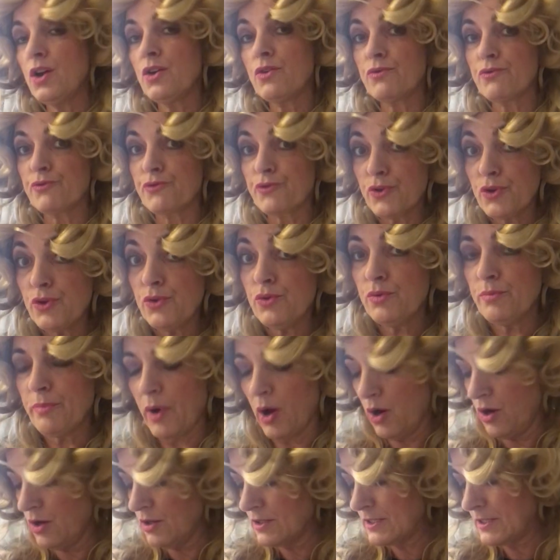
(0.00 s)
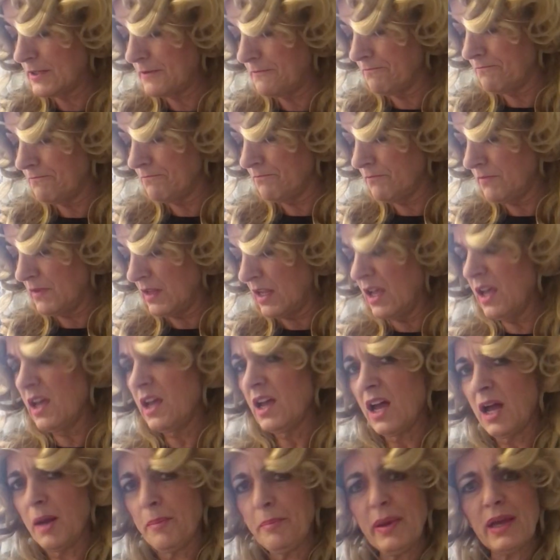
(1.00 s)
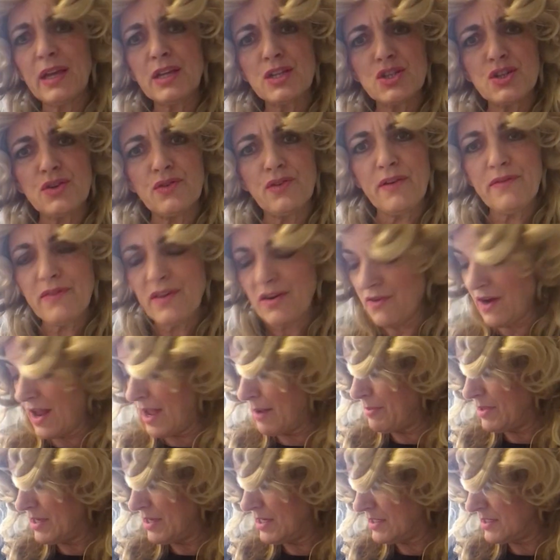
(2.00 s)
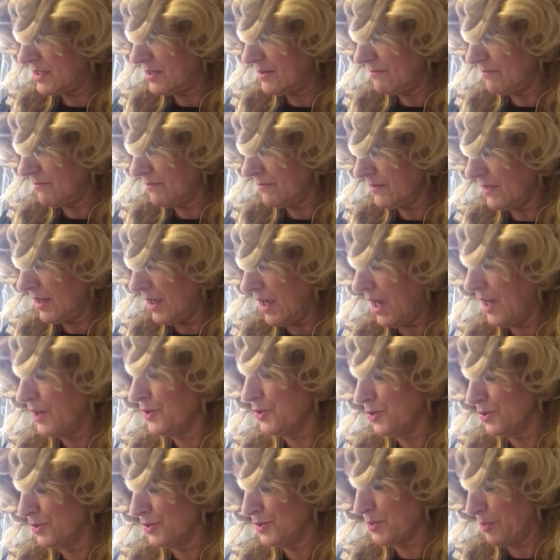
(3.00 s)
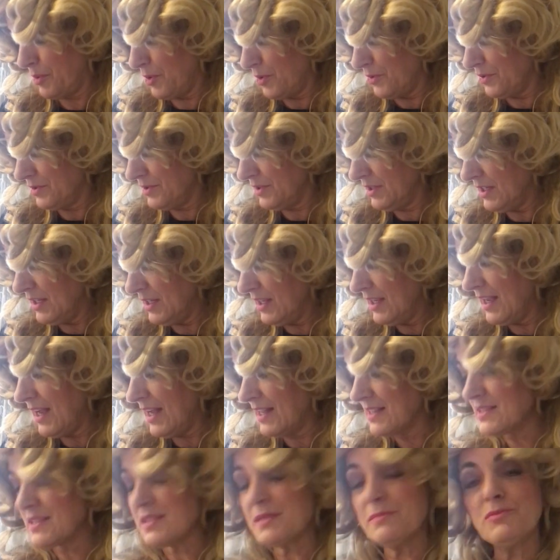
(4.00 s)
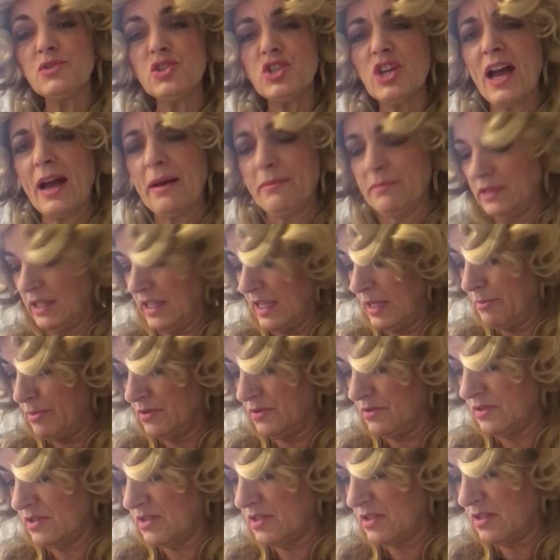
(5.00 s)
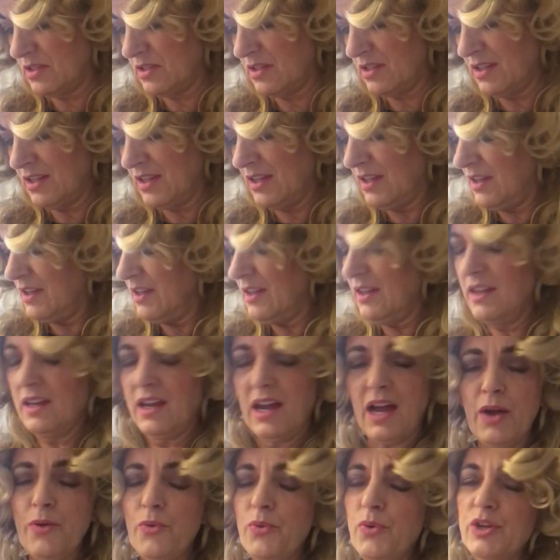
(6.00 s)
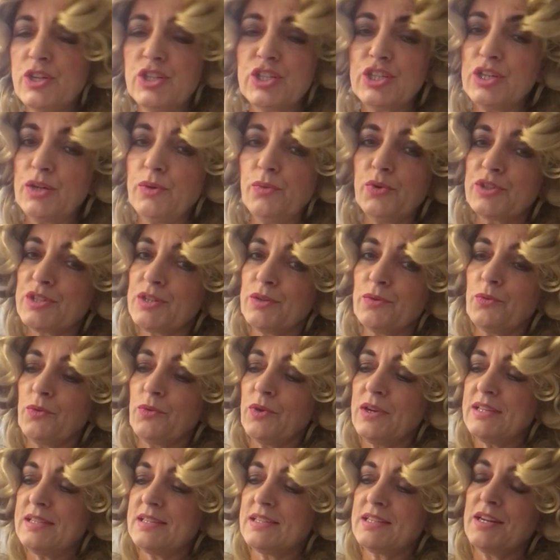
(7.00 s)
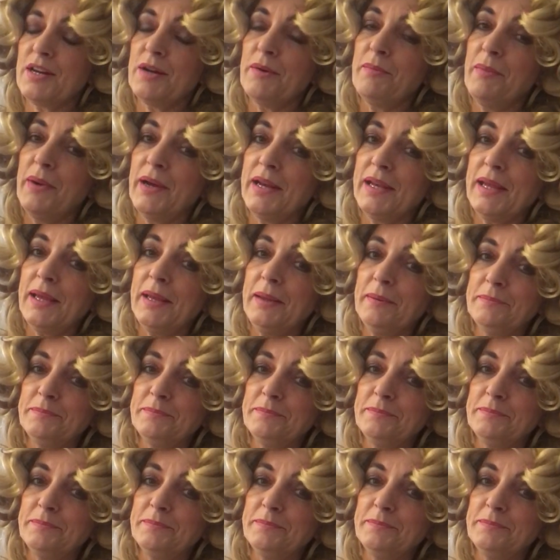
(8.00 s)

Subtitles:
Rue bought a picture of a rabbit, an old bone and some jam labels. I wish she wouldn't waste her money.